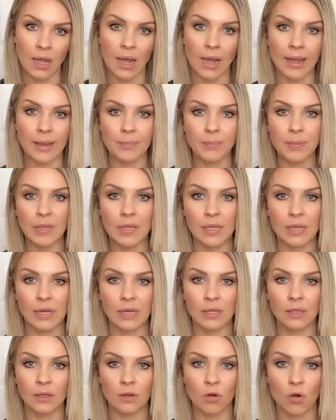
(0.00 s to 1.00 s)

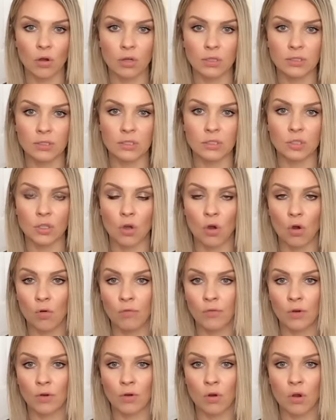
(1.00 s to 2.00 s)
IPL causes
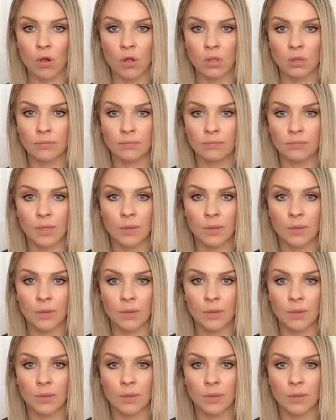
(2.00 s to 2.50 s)
overall